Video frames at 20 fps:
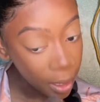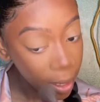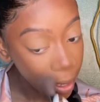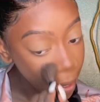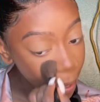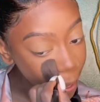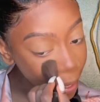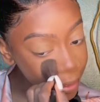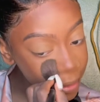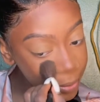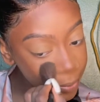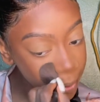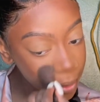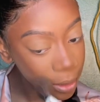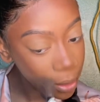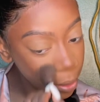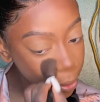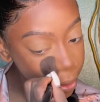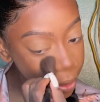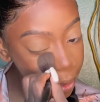has been
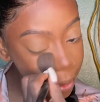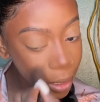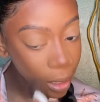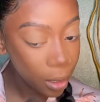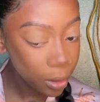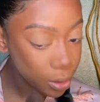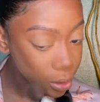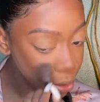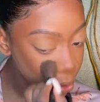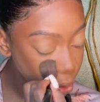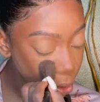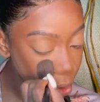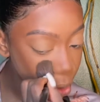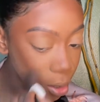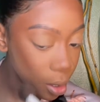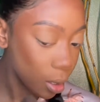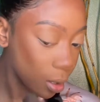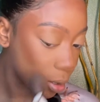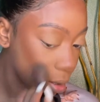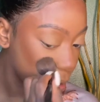learning how to
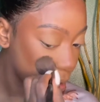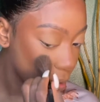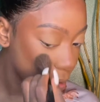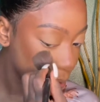cook.